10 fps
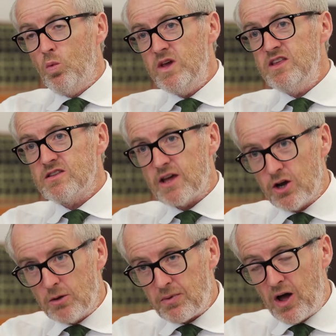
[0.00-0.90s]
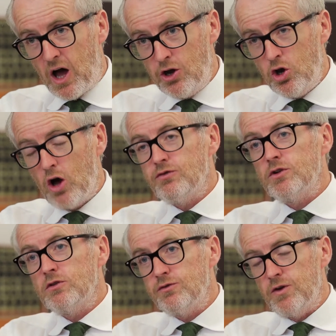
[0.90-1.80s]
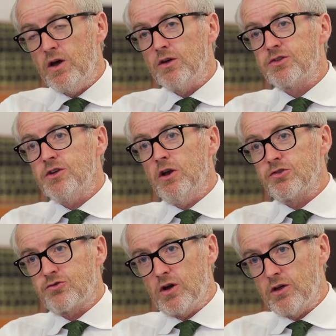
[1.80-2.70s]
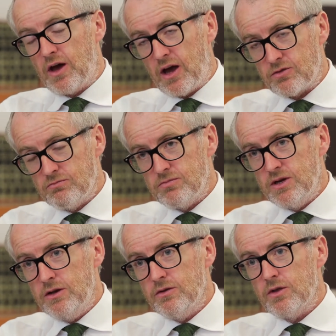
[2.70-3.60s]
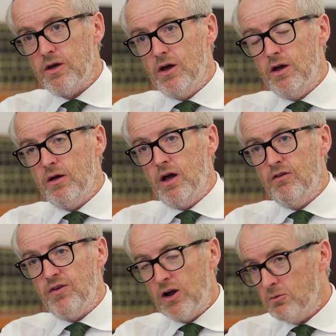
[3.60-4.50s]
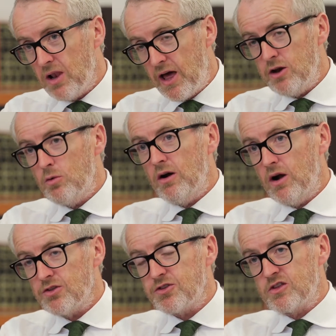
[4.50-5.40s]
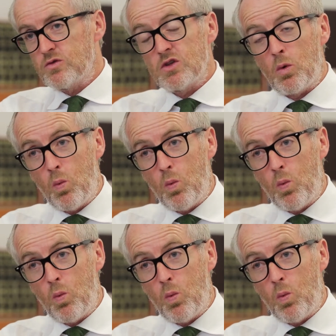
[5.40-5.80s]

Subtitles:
We set up a novel first in Australia that hasn't been available anywhere else. And this was a